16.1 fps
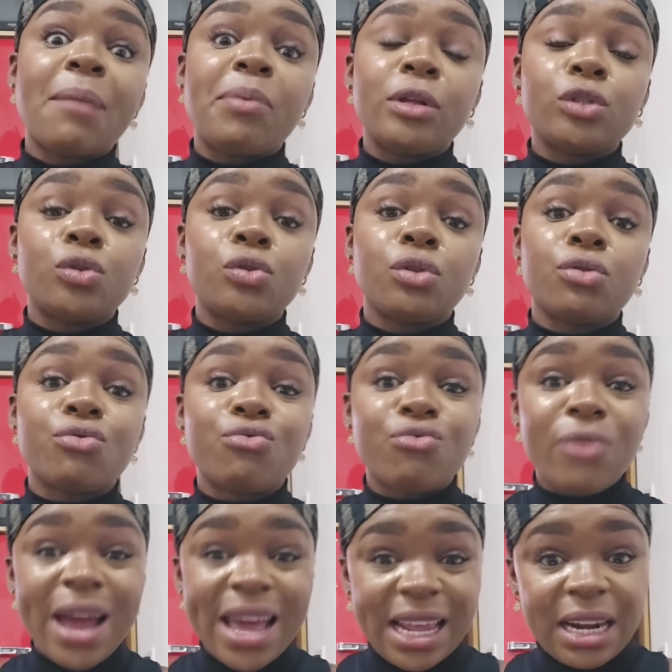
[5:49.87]
happened to the
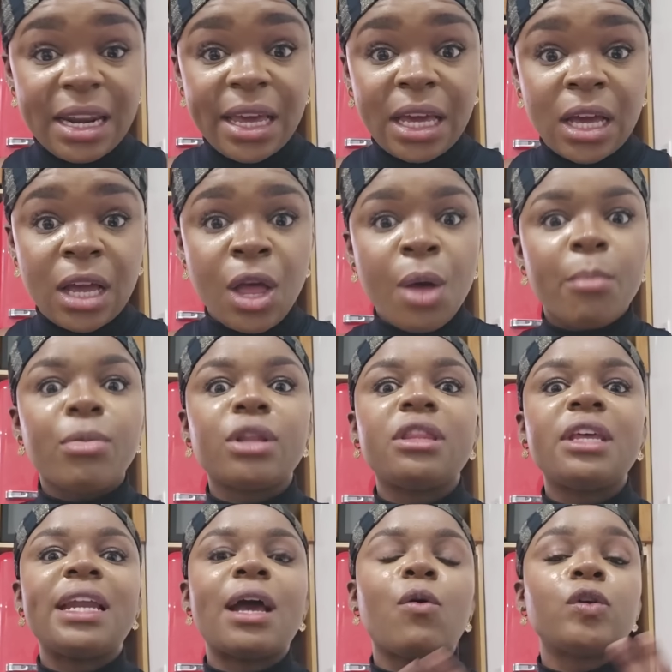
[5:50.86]
right leg. But
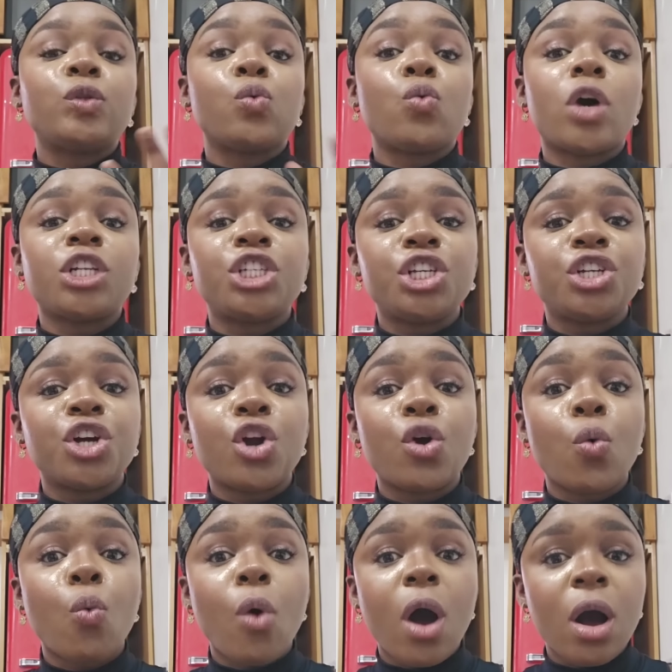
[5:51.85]
then I was watching
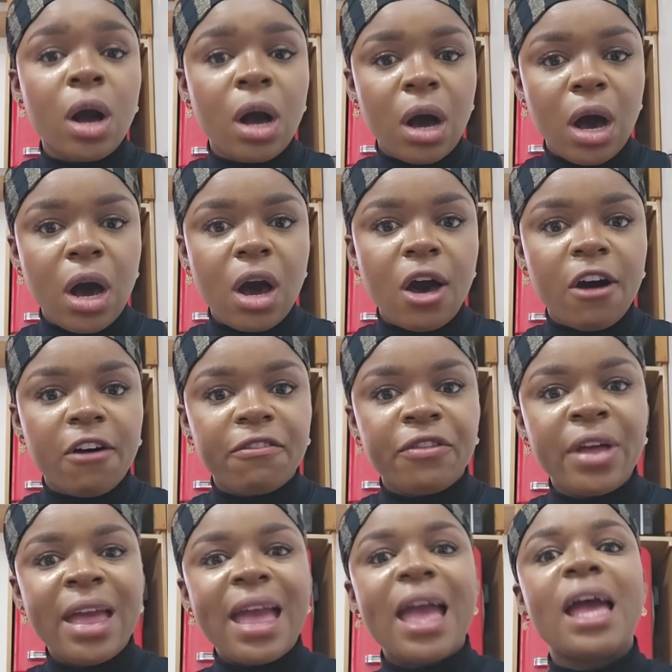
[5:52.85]
her walk
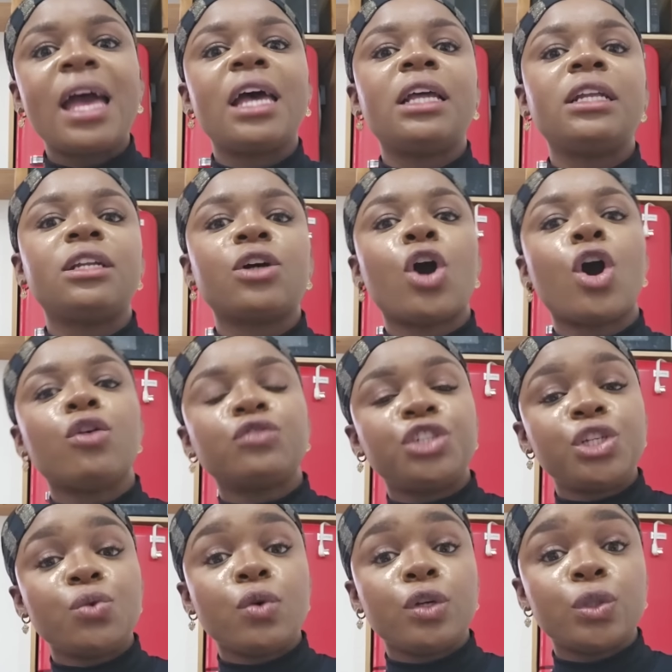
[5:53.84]
off and how
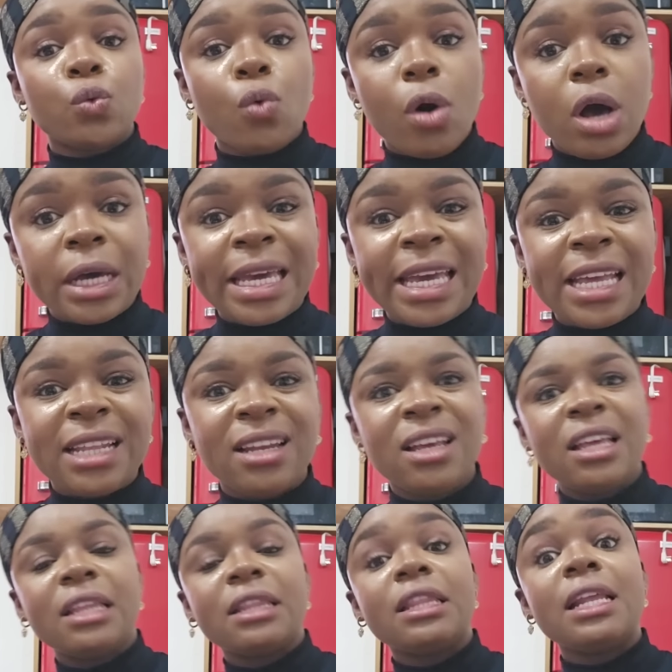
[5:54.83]
she was
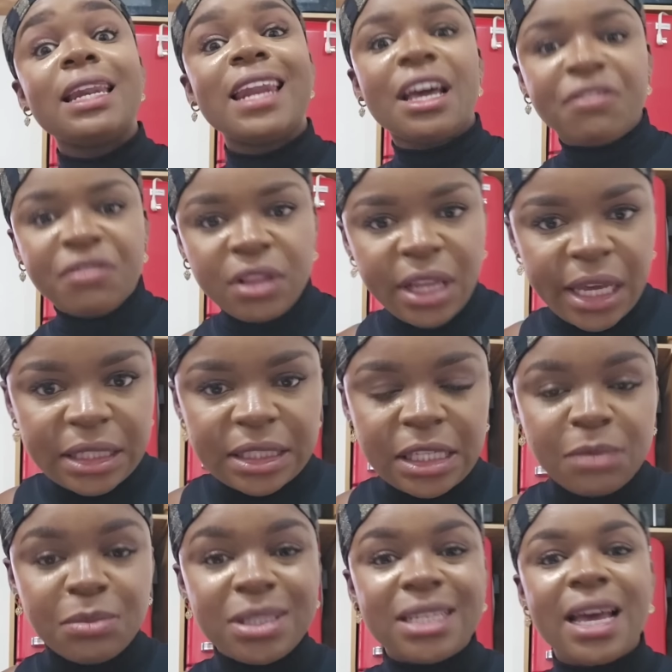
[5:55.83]
walking, the left leg
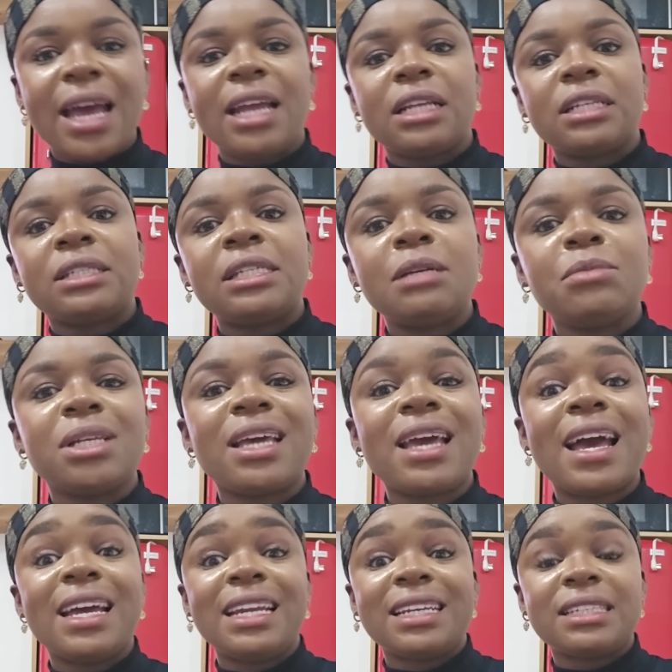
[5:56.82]
seems kind, seemed
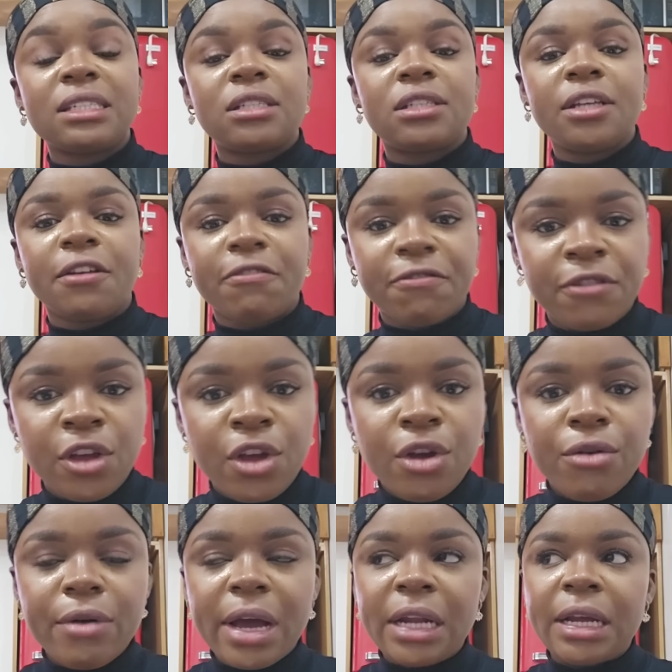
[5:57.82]
kind of
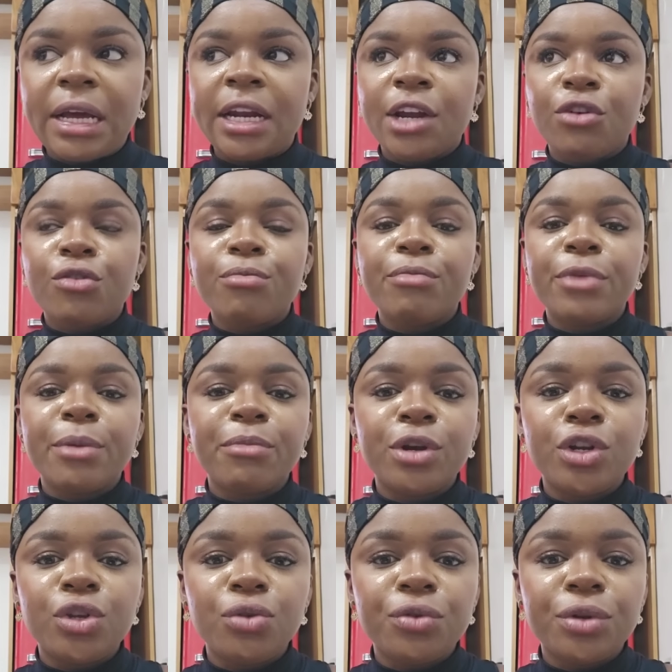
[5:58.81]
stiff, right? And I
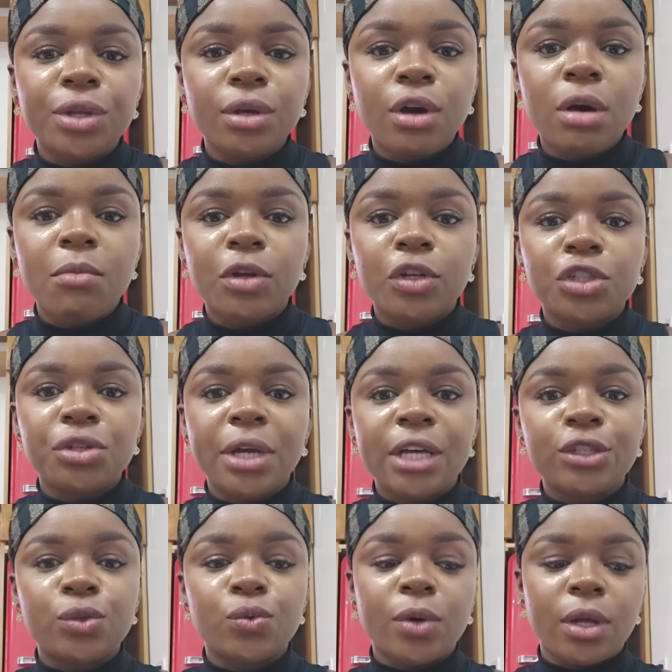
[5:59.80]
remember during the commentary
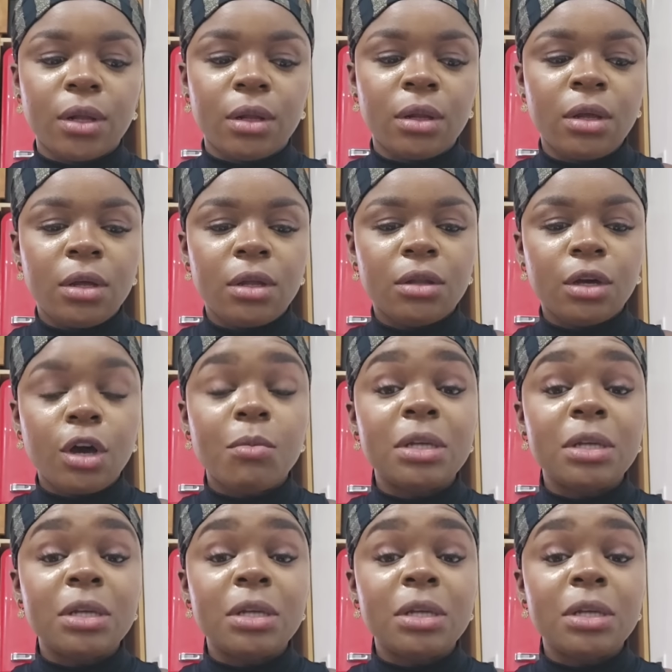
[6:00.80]
as well, the